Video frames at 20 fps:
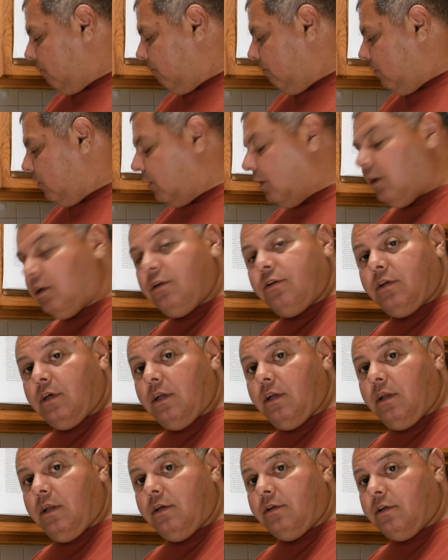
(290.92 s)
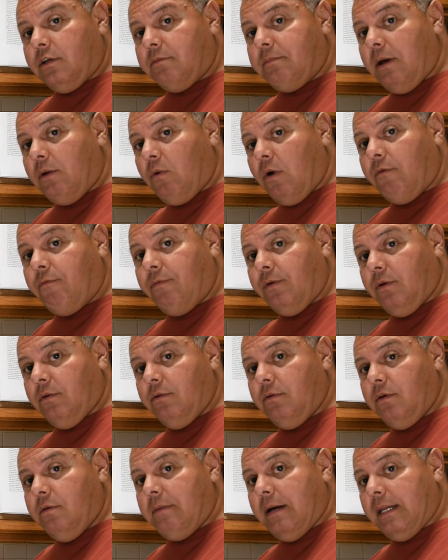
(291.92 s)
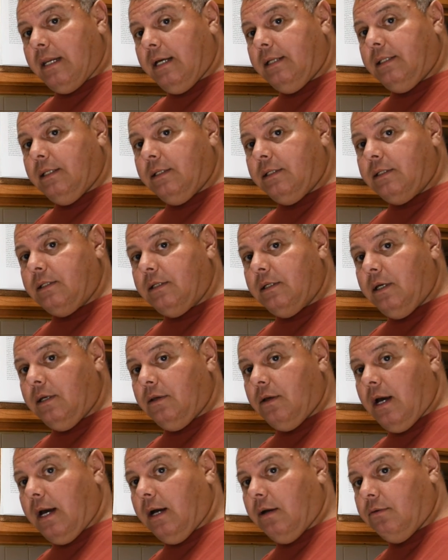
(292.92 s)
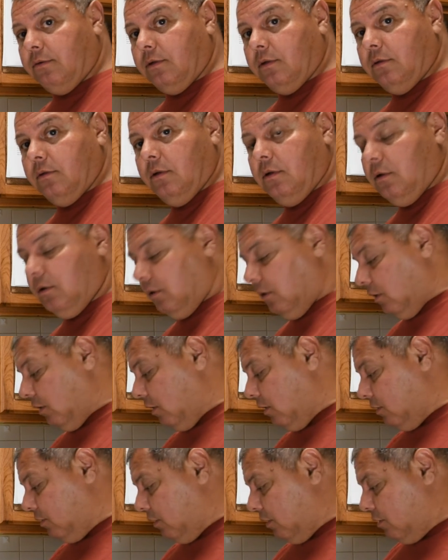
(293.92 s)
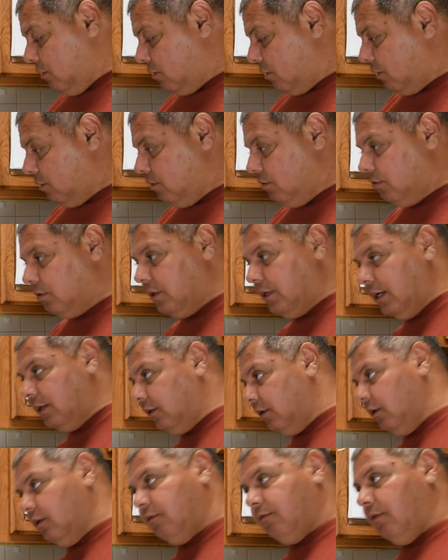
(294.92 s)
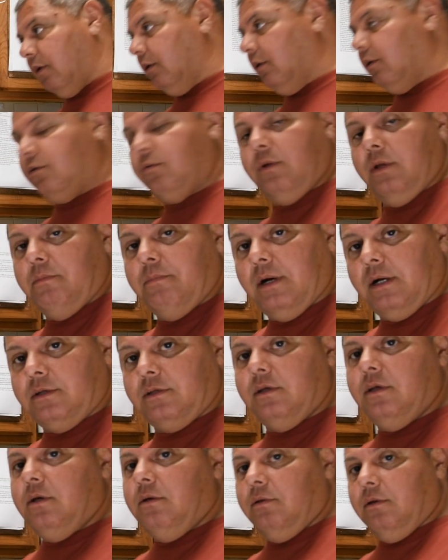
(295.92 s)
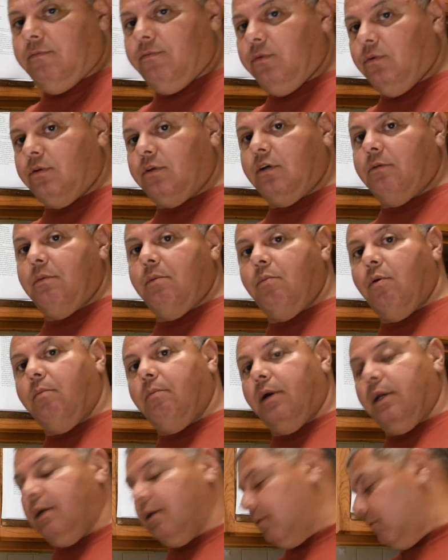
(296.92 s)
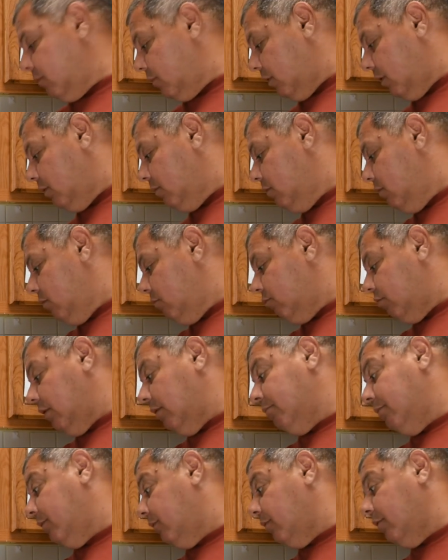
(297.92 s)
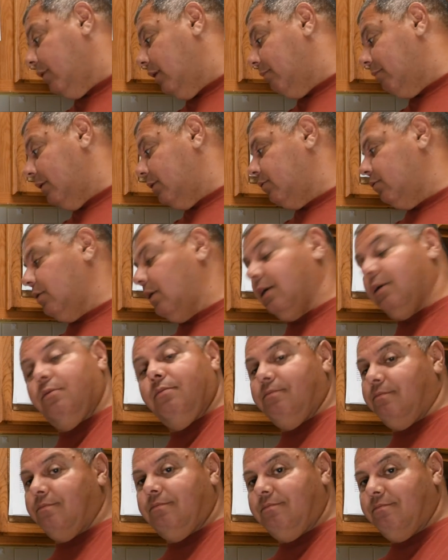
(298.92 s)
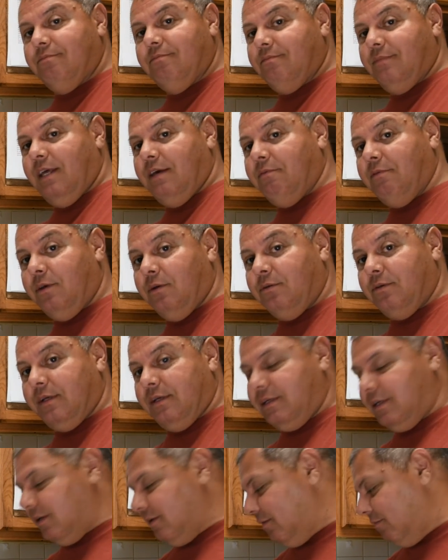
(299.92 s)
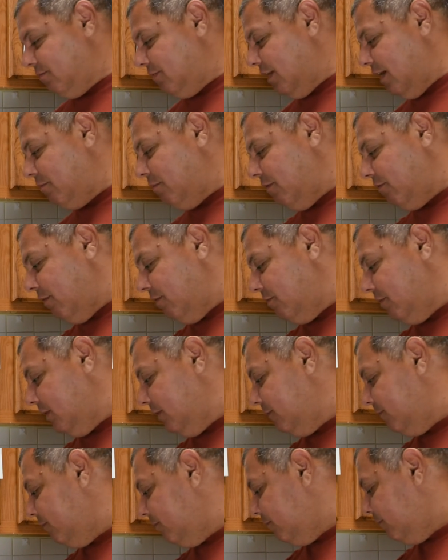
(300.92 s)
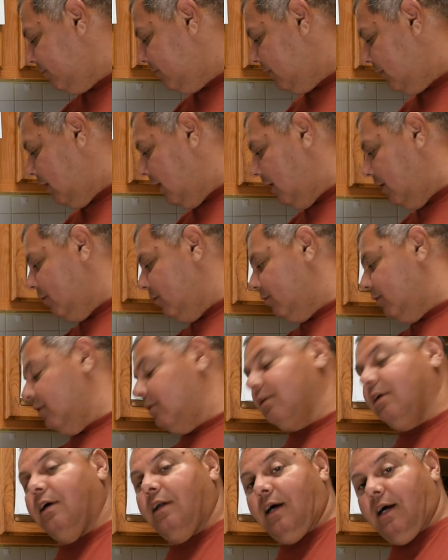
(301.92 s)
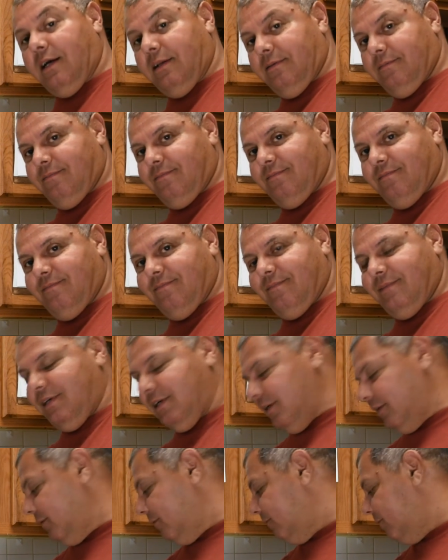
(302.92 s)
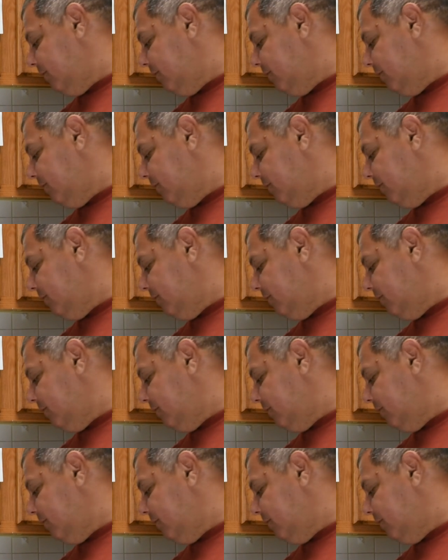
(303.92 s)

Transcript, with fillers: You can consider this. This might work for you. You might like this in your house. Uh, you can usually get these for under 20 bucks. The Fluke's going to be more money, okay? Probably 30, I'm not sure. I don't even use this. it's not my favorite. I use this a lot, okay?